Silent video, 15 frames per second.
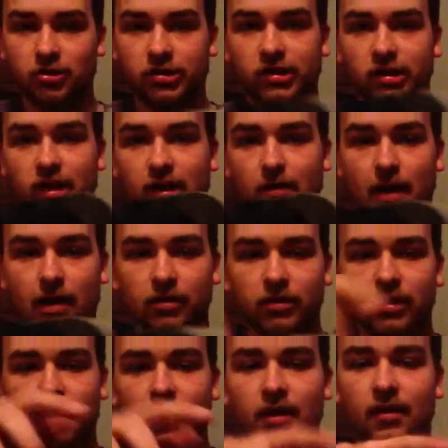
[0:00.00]
sling
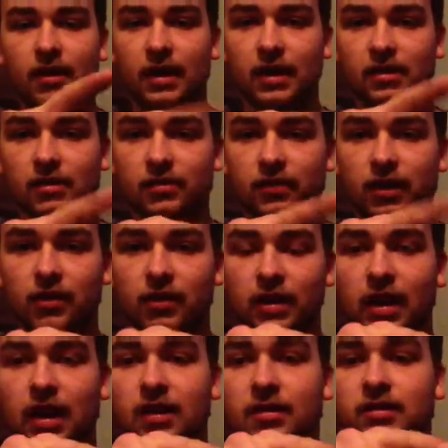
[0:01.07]
mount that is very
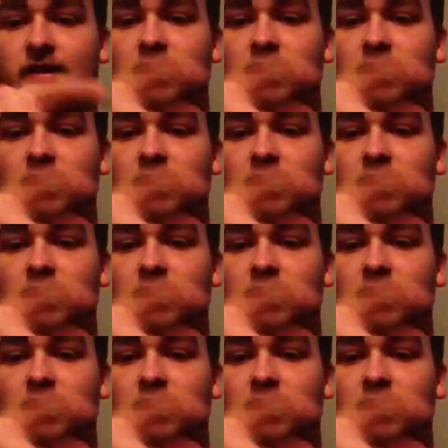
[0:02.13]
nice to